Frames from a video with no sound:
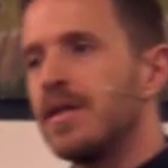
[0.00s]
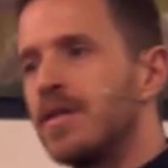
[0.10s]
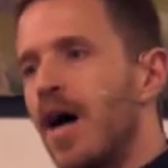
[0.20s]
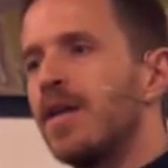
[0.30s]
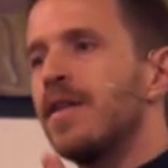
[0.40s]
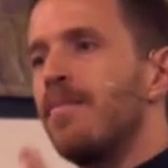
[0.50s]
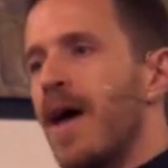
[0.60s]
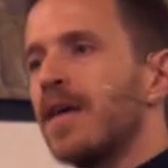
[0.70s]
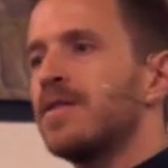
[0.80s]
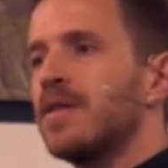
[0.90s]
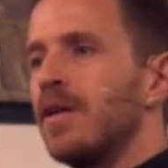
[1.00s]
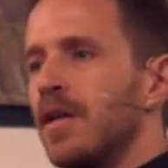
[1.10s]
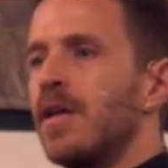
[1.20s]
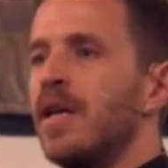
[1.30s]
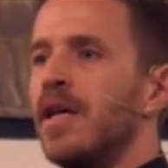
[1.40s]
is not that
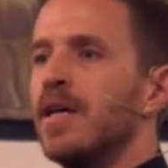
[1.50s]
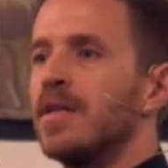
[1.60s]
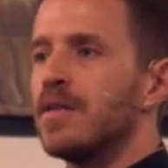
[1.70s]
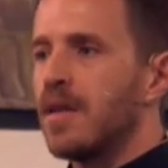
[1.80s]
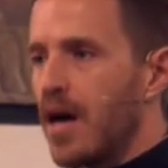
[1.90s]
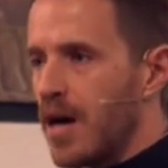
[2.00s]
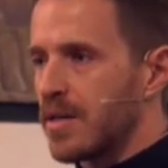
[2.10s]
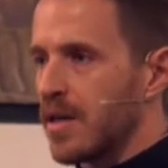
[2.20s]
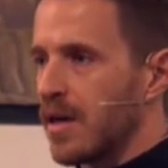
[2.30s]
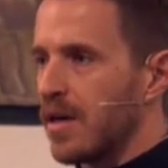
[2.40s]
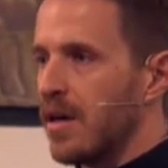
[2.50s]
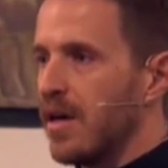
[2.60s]
masculinity is toxic,